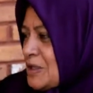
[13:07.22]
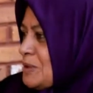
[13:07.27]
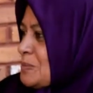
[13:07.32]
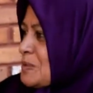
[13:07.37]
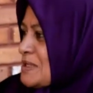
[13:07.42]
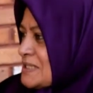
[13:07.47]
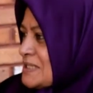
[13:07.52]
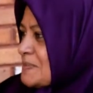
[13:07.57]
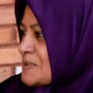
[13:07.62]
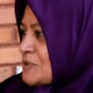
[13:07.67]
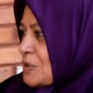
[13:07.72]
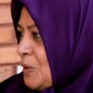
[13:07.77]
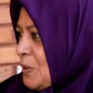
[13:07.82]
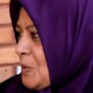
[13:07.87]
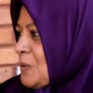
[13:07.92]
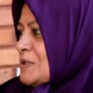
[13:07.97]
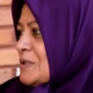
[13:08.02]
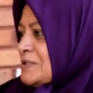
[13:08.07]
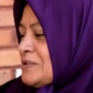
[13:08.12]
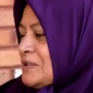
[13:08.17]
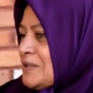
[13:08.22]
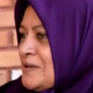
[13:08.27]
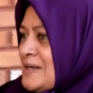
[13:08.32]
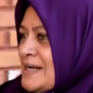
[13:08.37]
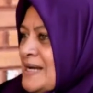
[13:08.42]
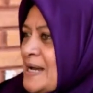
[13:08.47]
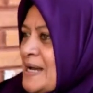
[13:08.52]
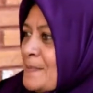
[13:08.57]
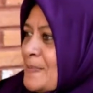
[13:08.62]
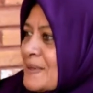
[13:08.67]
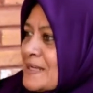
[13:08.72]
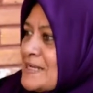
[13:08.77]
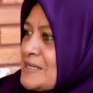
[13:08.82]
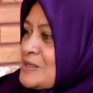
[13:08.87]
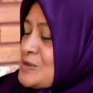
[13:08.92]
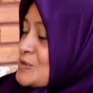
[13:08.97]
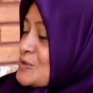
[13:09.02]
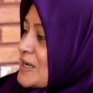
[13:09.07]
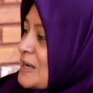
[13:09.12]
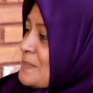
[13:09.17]
not now, he's a bit old now,
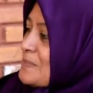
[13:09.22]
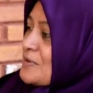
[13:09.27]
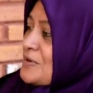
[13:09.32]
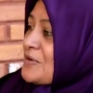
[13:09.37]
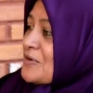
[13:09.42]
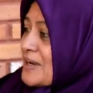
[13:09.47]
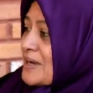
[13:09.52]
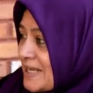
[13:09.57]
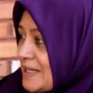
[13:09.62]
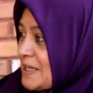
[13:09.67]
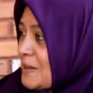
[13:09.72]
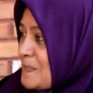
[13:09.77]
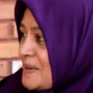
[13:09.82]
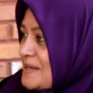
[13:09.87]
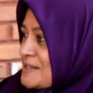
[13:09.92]
but he used to come on a